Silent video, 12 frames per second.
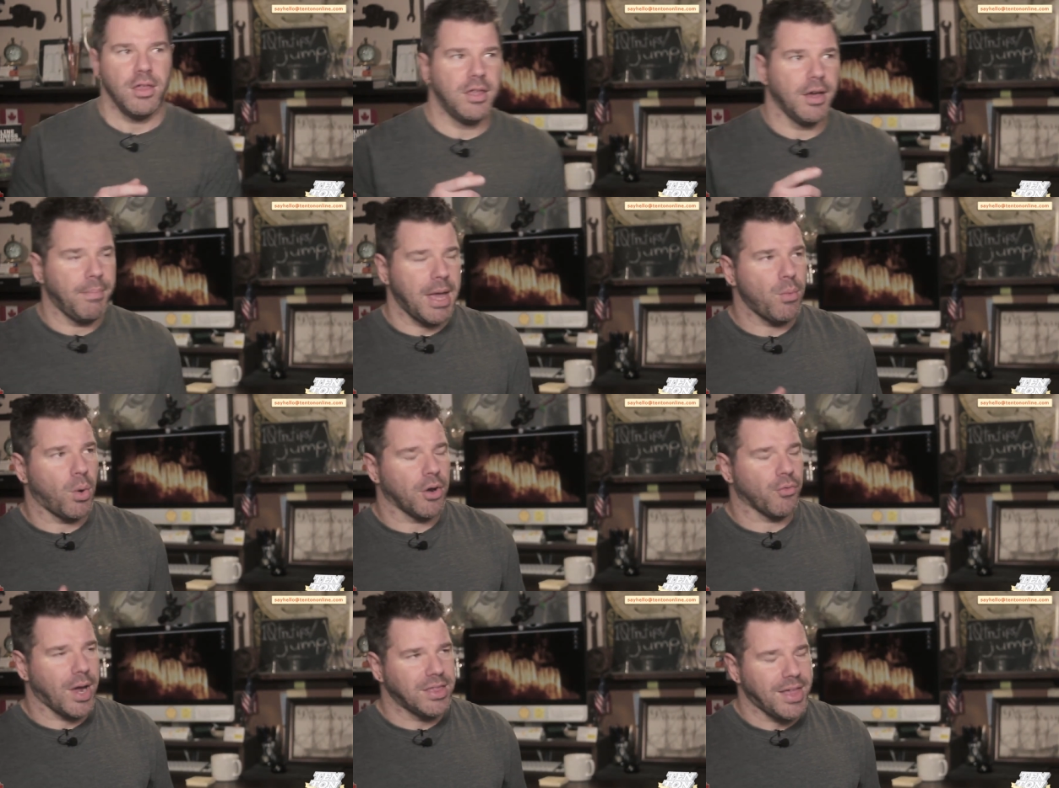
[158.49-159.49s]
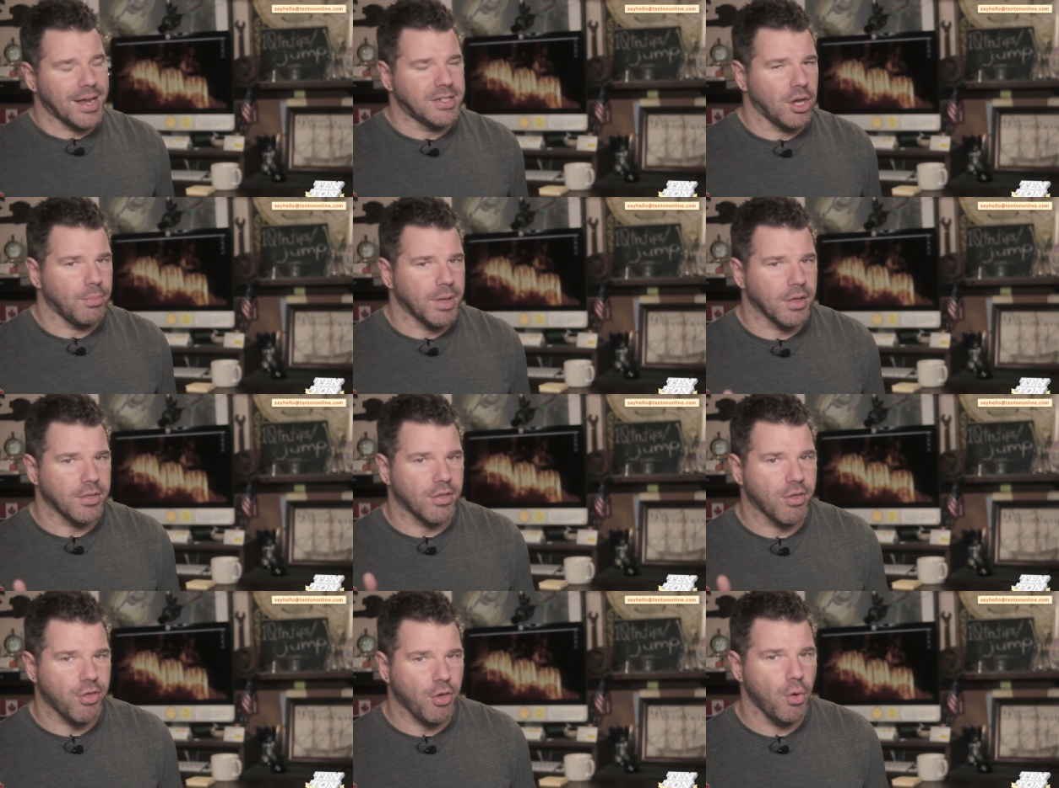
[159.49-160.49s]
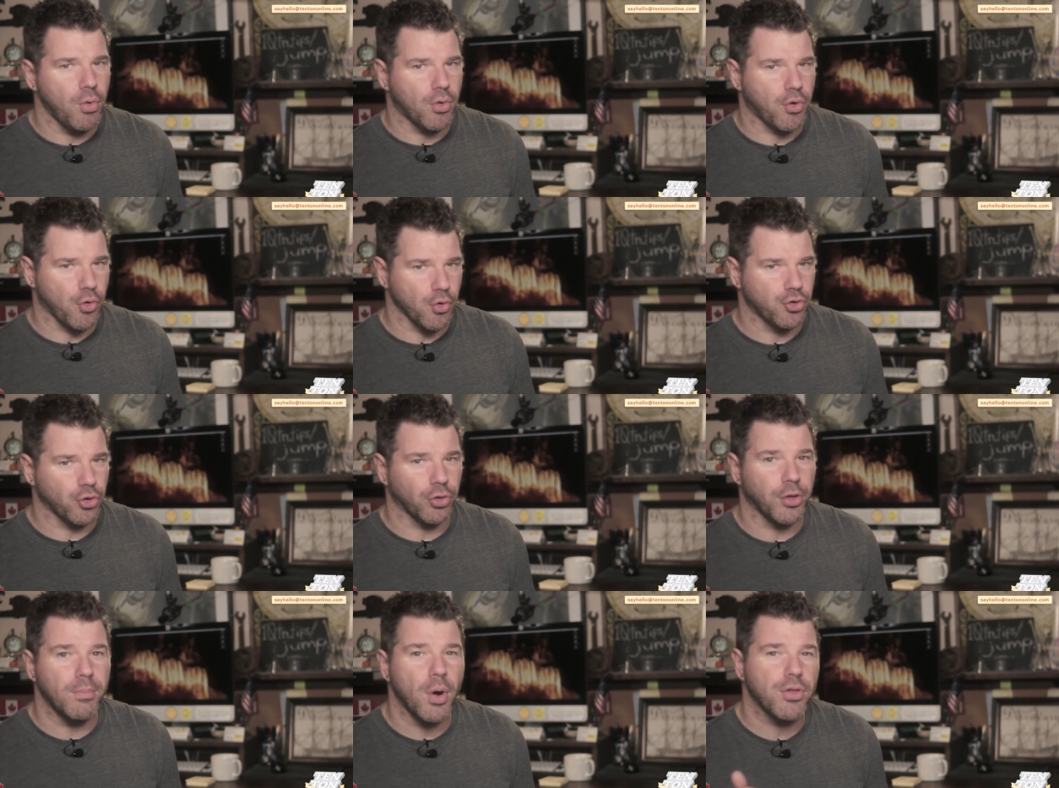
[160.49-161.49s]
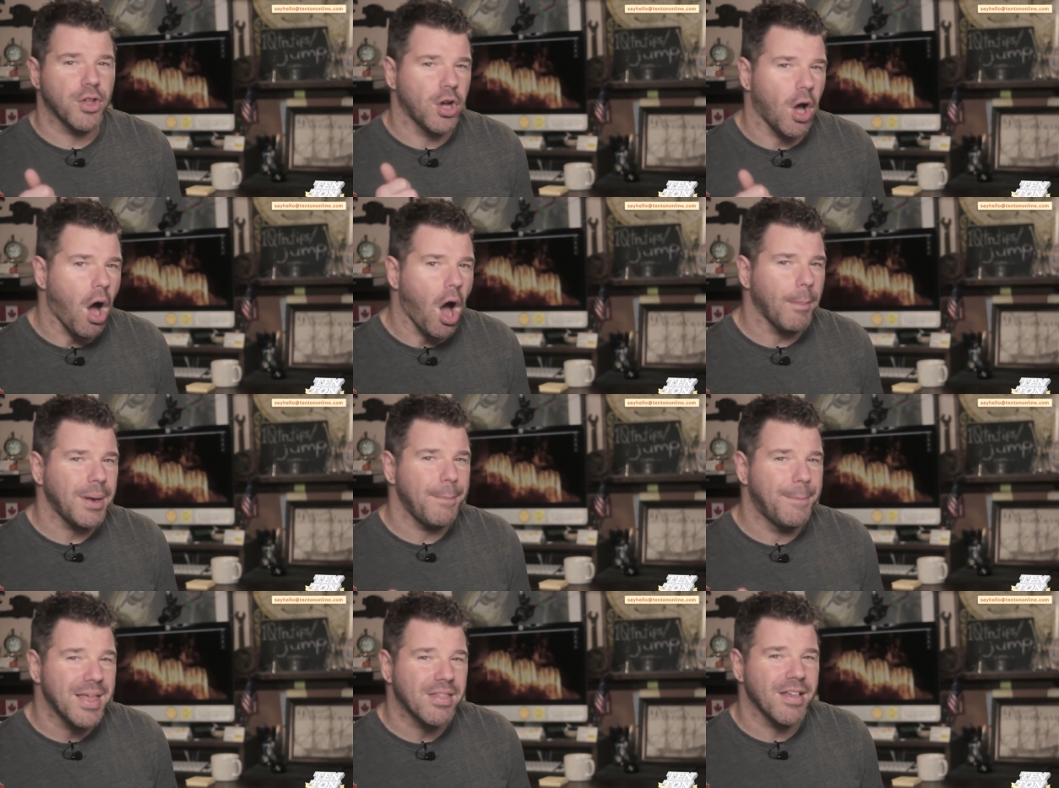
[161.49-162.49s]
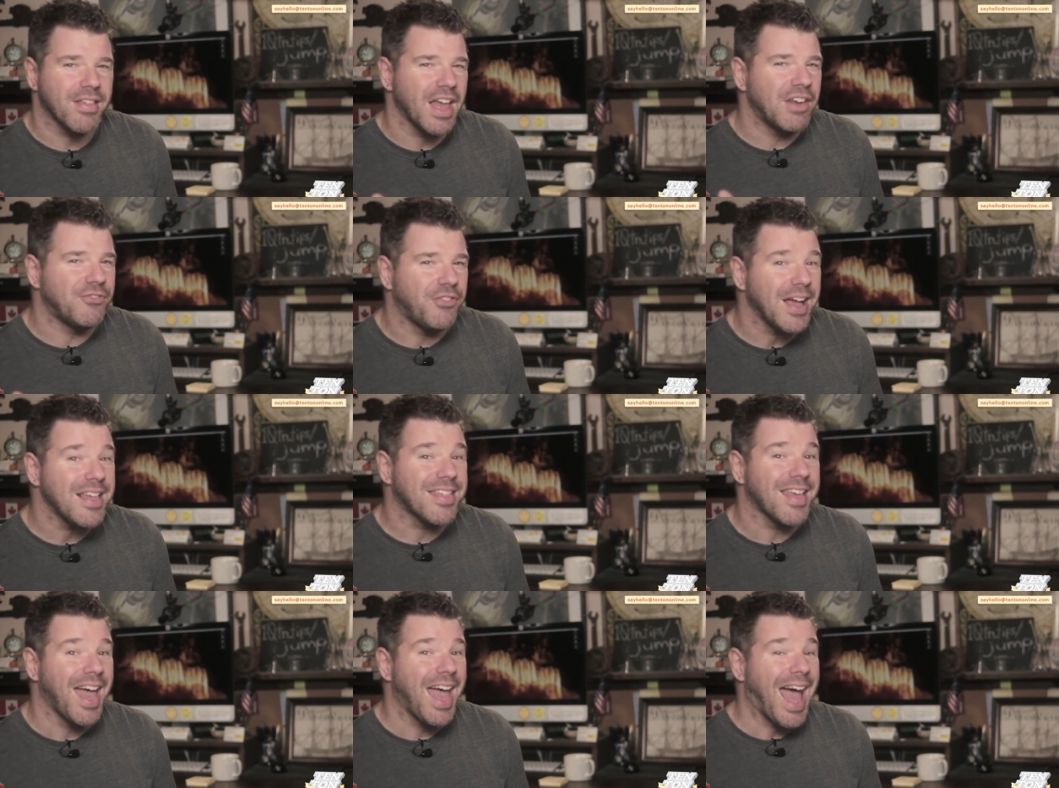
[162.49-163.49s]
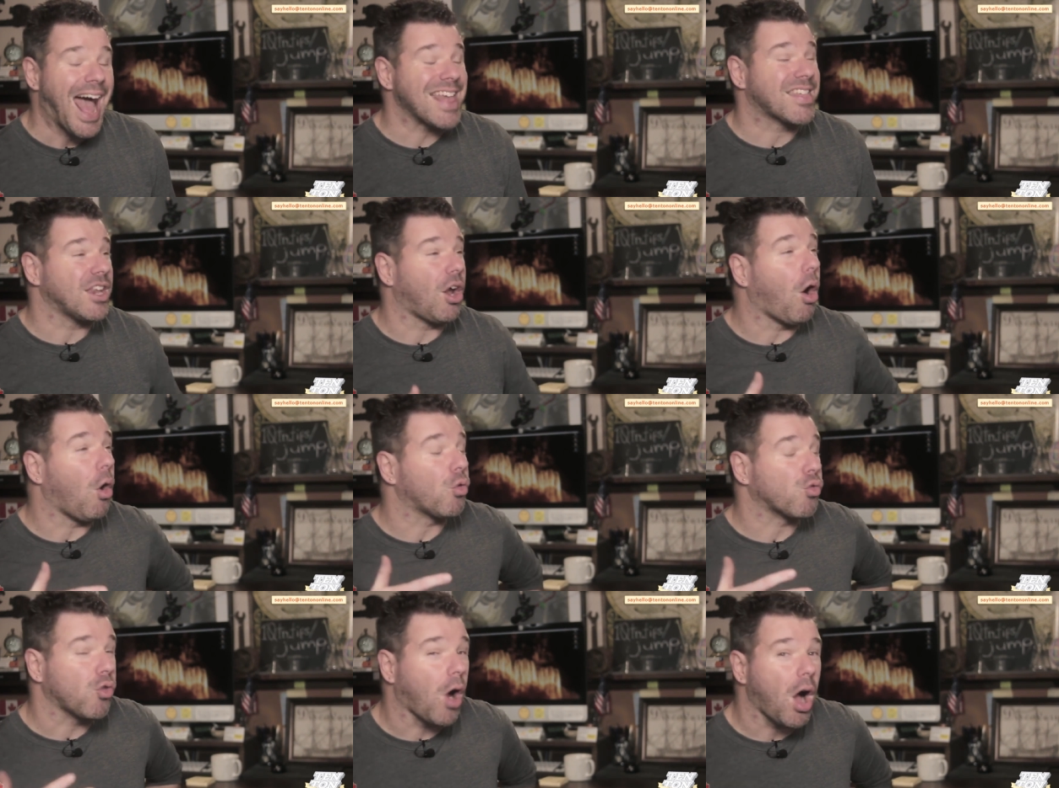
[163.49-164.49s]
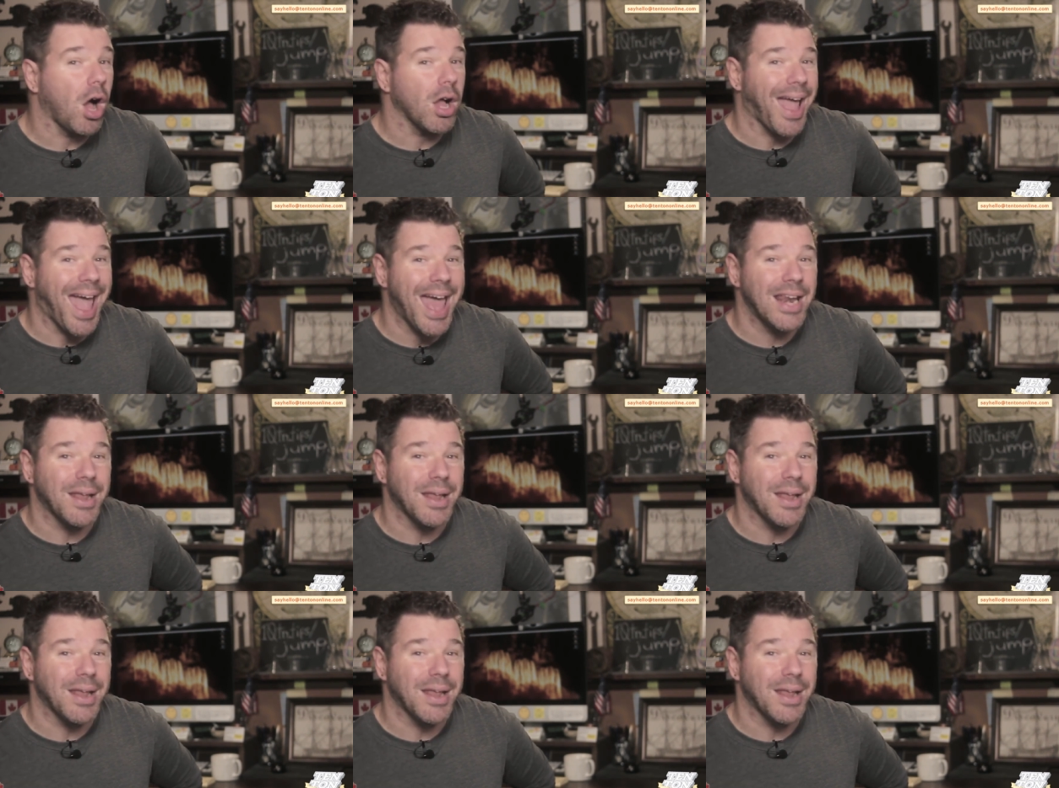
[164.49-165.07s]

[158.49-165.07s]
You may want to write that down because it's so crucial. The most common business advice has it all wrong and